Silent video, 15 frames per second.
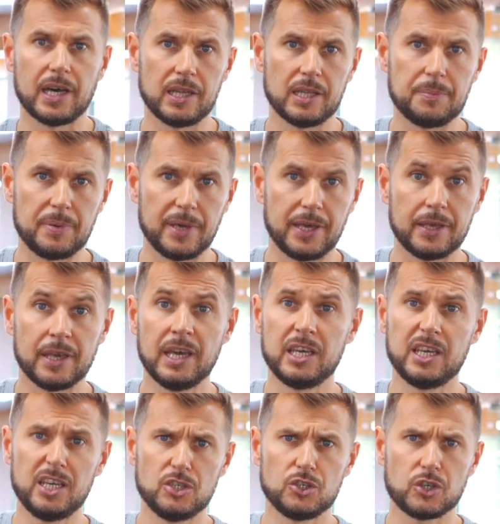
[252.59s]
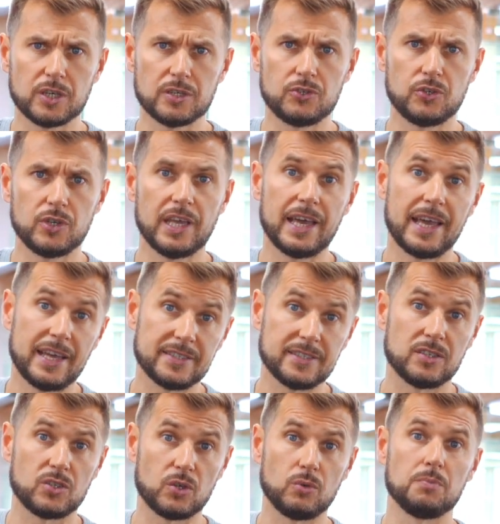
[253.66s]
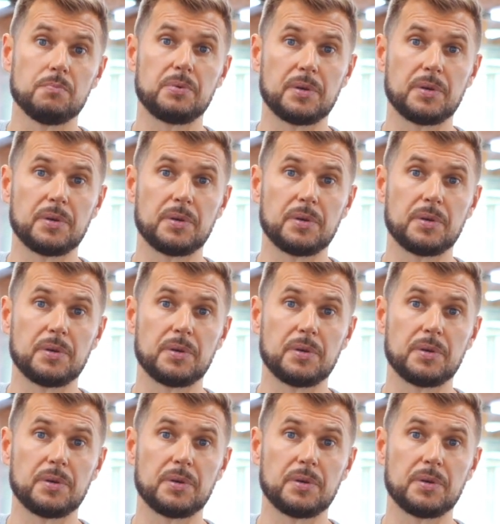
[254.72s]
Alipay, each country has its own